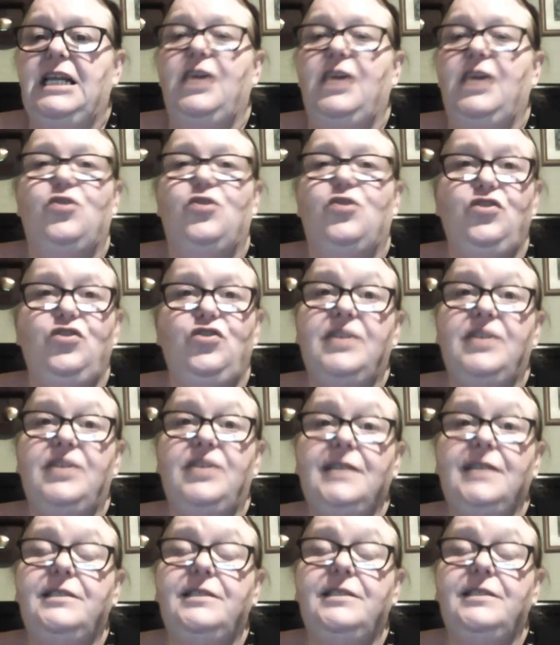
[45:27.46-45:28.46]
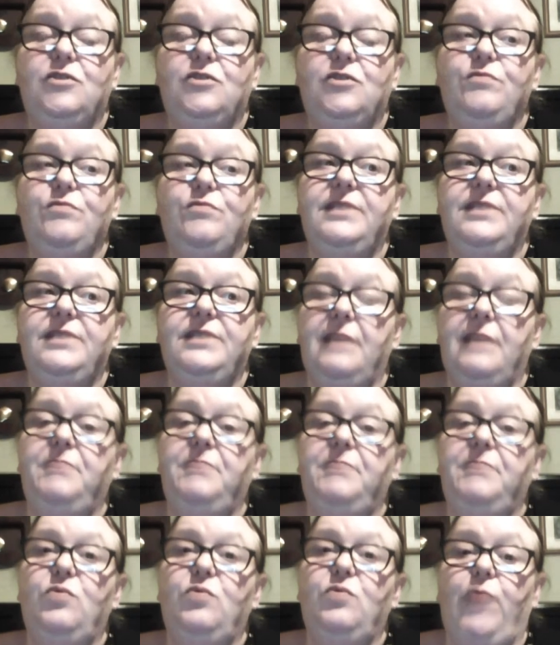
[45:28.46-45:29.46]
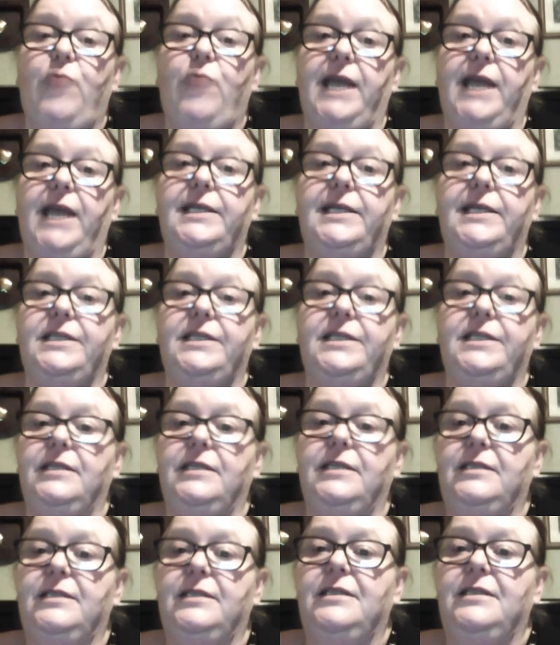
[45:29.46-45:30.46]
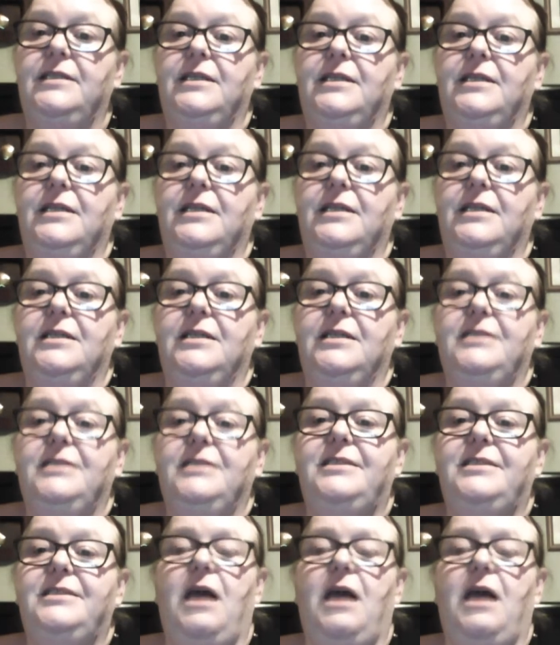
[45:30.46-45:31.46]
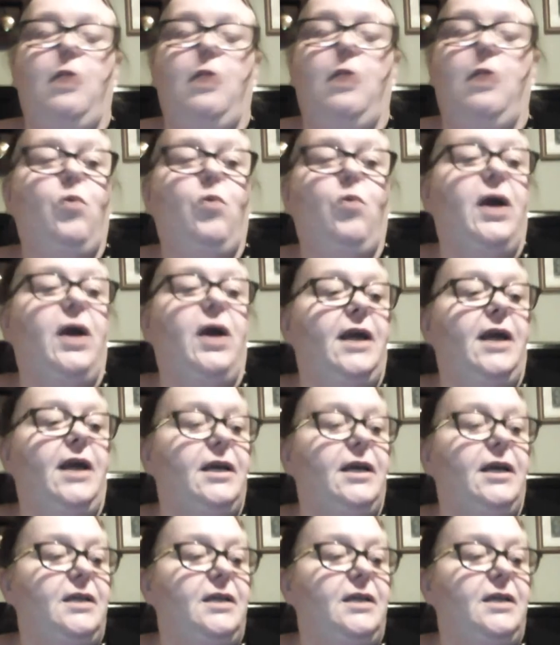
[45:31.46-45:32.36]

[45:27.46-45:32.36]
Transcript: Good things come to them that wait. So, but